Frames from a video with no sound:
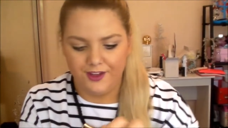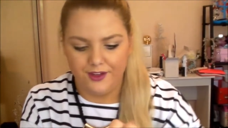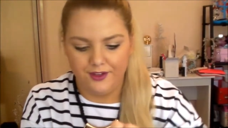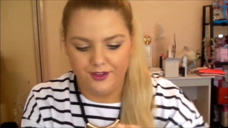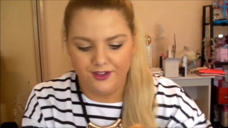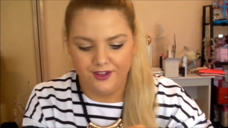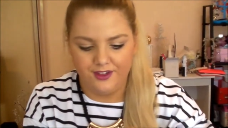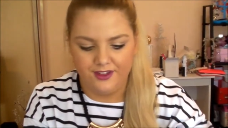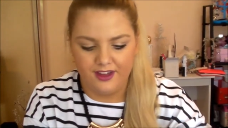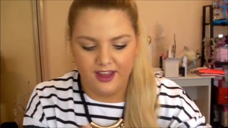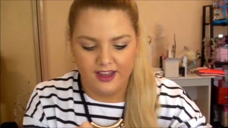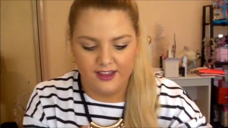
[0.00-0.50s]
I was
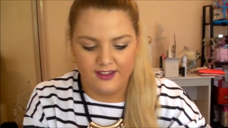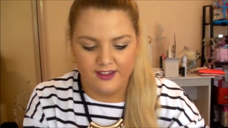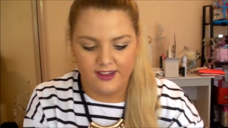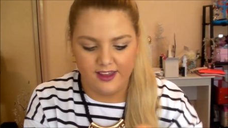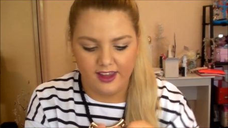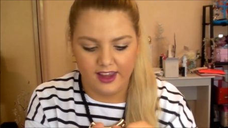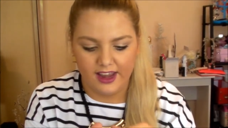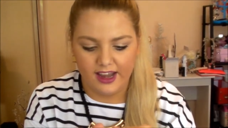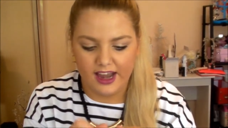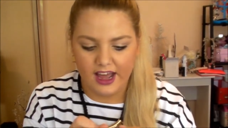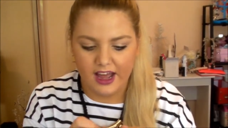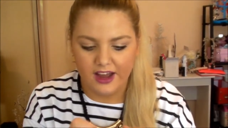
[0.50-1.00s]
just
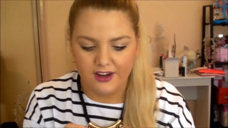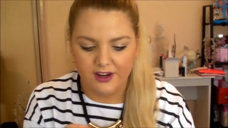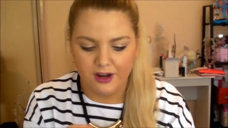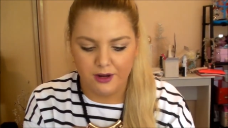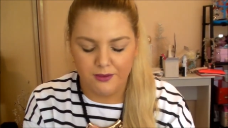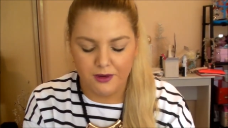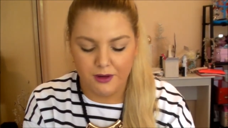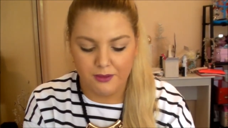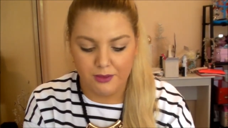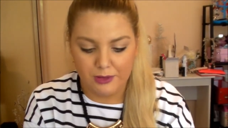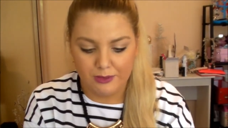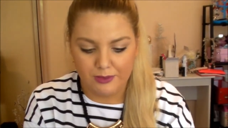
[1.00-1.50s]
testing it out, and I'll
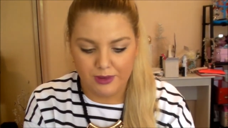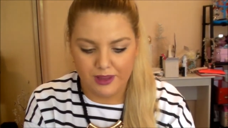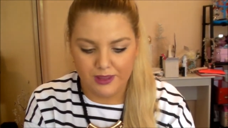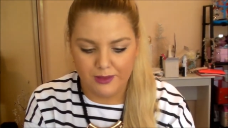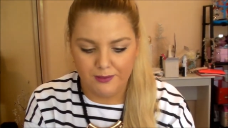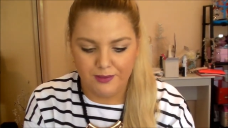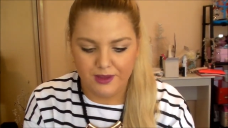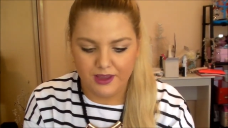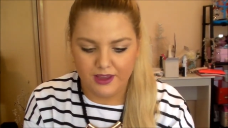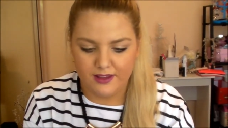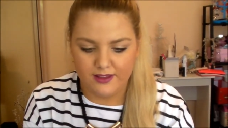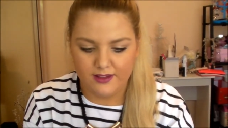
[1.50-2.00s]
probably buy the
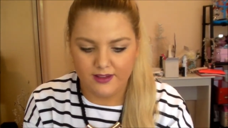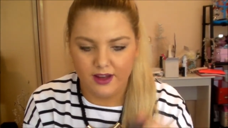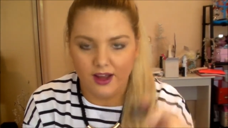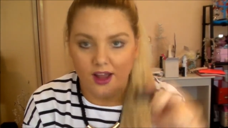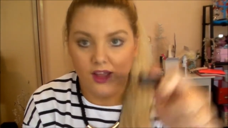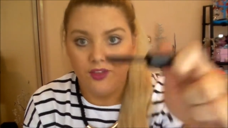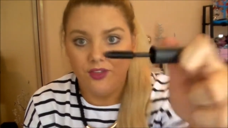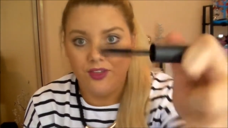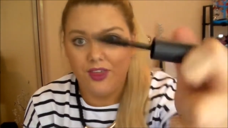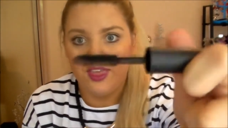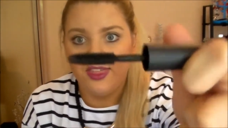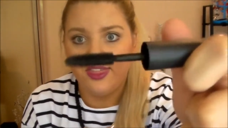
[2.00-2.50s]
bigger
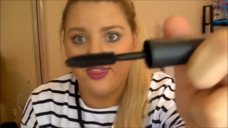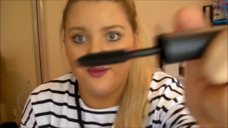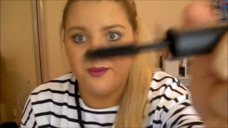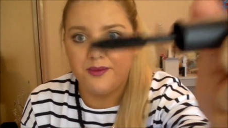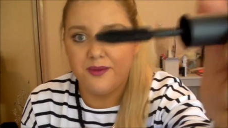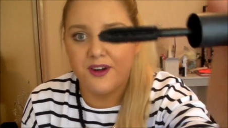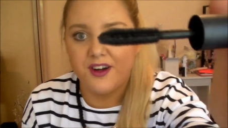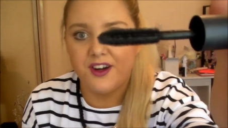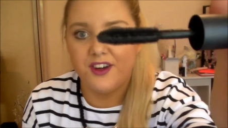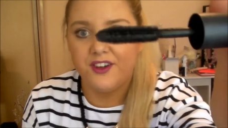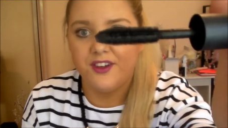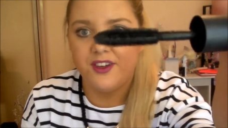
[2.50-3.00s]
size, and the
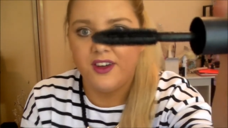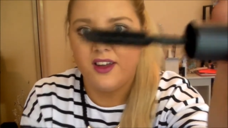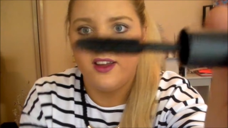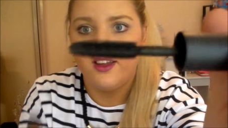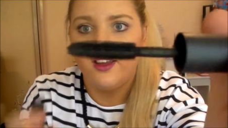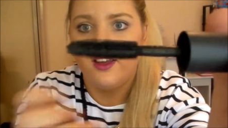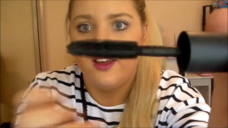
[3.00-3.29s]
brush